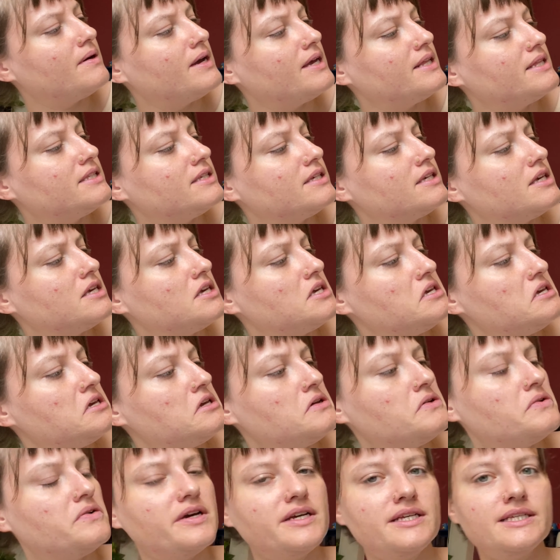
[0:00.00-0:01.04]
it's
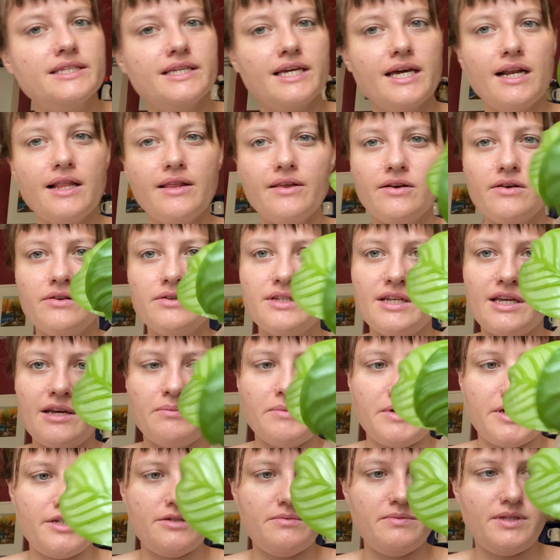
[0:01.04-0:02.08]
cute. It's got a little
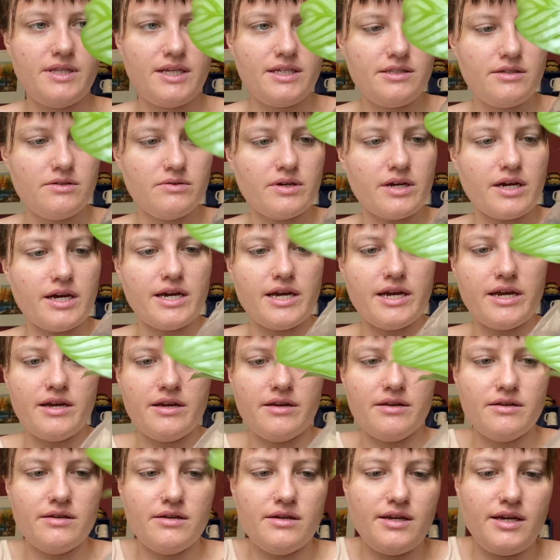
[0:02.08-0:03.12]
damage, but that's okay.
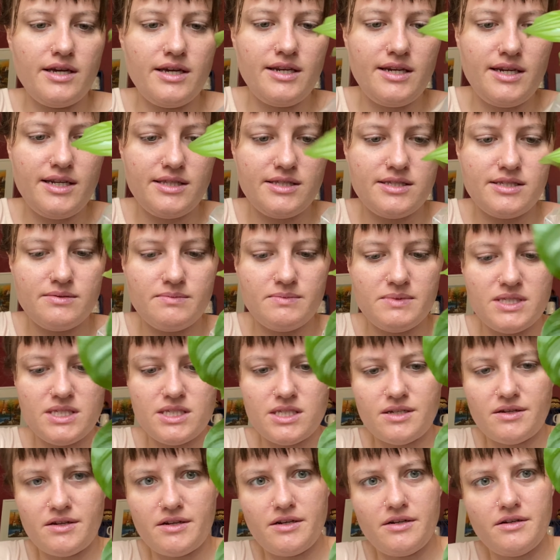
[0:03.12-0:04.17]
It needs some
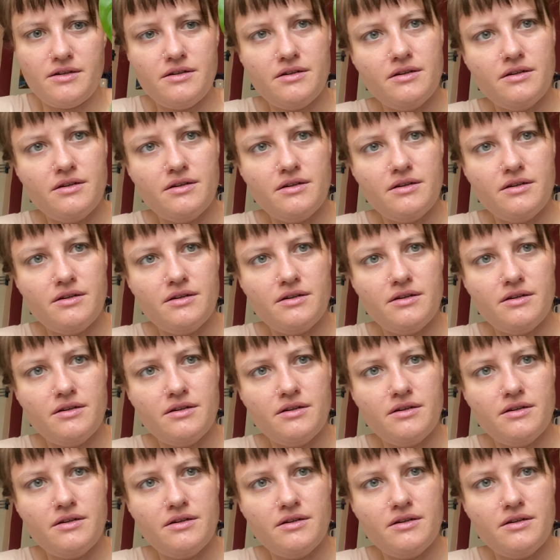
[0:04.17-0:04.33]
sun.